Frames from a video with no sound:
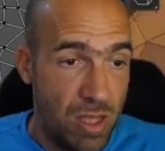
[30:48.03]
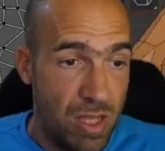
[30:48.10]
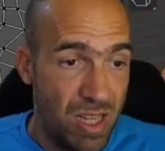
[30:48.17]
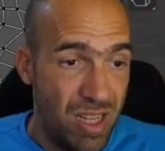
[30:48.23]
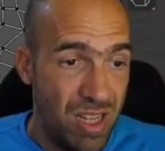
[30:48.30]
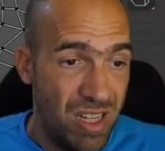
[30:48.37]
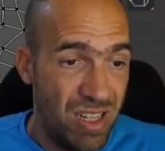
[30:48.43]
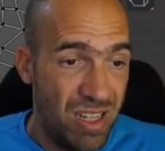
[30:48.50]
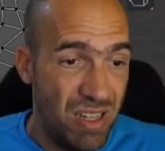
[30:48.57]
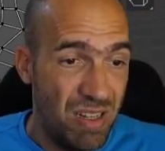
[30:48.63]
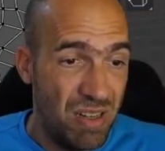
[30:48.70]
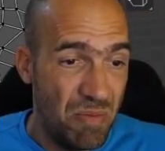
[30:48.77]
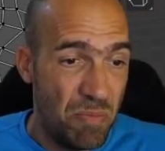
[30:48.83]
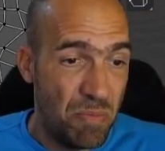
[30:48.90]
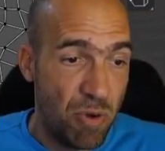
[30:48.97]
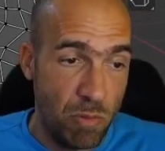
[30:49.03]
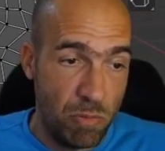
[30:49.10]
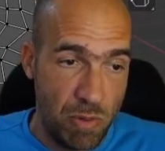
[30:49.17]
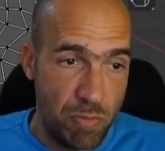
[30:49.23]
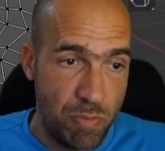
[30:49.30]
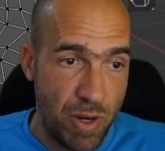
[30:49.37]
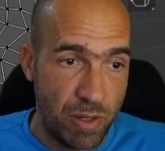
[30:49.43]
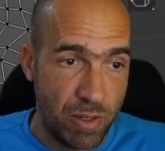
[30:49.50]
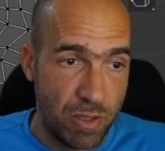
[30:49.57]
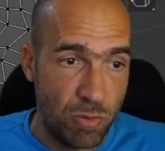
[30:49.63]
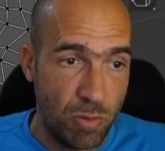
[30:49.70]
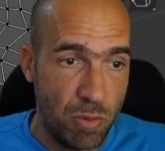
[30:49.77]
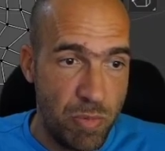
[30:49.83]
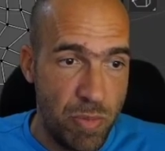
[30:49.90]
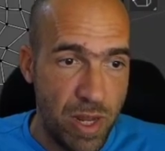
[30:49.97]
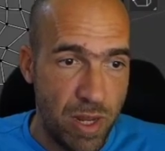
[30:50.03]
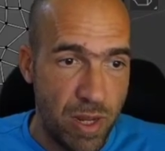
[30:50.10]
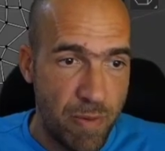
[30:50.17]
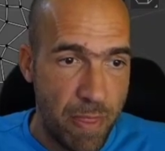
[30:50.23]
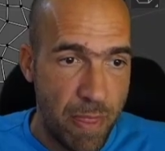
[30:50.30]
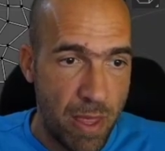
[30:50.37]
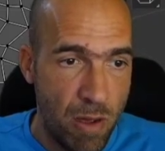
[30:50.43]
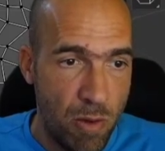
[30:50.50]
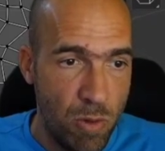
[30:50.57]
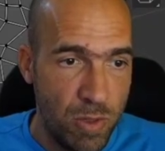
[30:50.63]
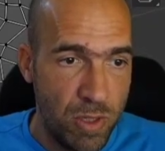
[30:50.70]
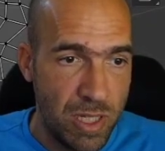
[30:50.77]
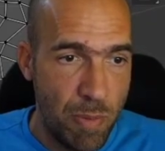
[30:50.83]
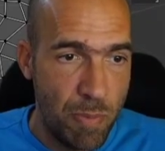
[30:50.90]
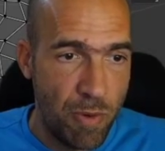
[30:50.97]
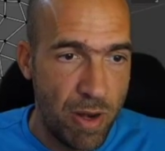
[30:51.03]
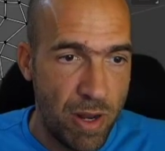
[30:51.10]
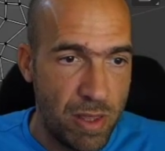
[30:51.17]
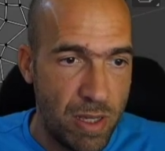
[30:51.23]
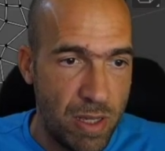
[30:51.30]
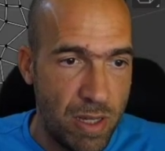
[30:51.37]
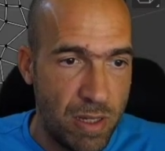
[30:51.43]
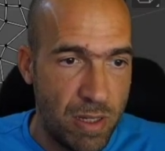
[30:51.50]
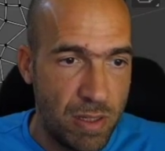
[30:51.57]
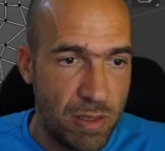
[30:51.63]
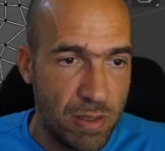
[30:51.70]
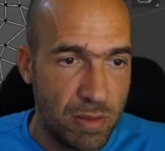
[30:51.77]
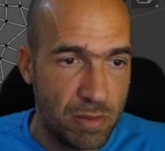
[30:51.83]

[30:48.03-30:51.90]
the problem parts will be, now we will separate the